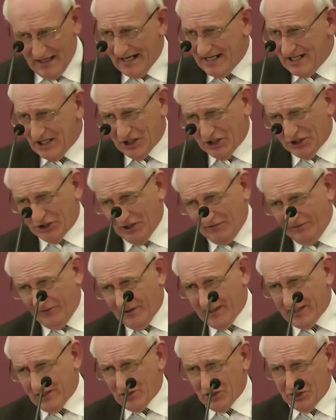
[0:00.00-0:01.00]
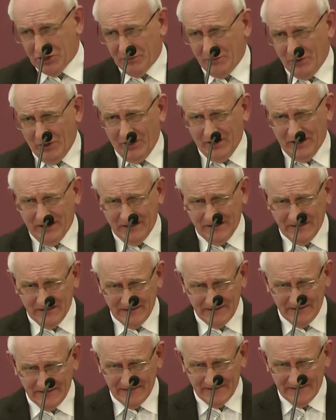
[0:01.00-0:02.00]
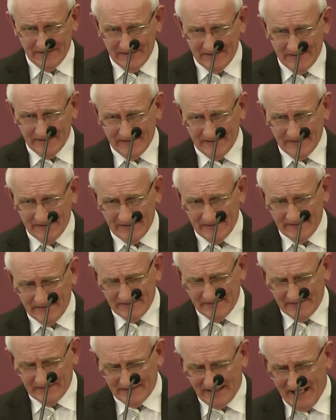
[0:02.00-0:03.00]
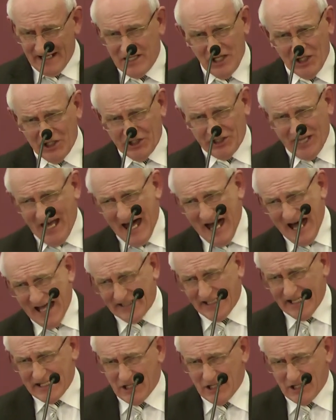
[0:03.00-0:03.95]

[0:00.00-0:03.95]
Are you suffering this morning? Are you sad?